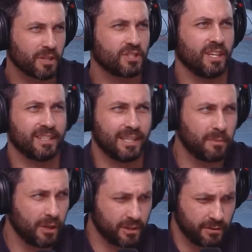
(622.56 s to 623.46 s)
saying is
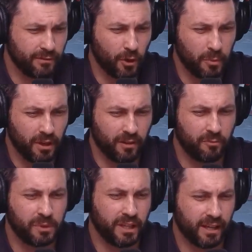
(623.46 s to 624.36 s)
anybody who has a phobia of
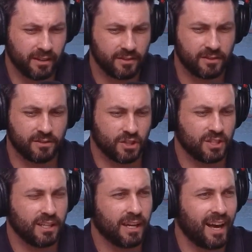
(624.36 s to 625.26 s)
planes just
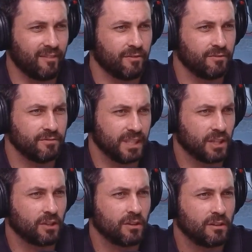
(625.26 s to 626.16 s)
didn't have
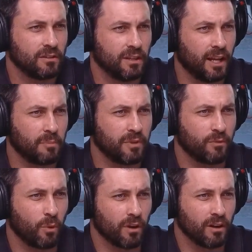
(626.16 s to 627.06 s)
dinner the day
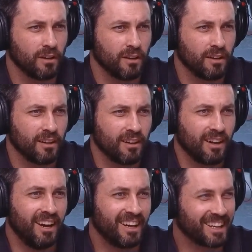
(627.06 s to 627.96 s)
before.
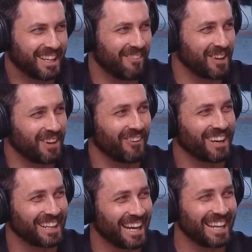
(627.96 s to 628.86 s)
Can we
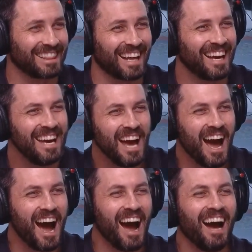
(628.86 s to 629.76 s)
correlate that?
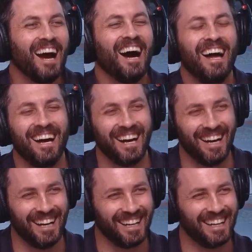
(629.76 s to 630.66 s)
No.
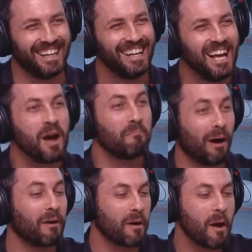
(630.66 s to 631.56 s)
That's
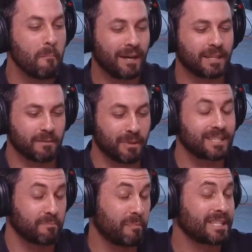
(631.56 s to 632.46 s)
one of many reasons.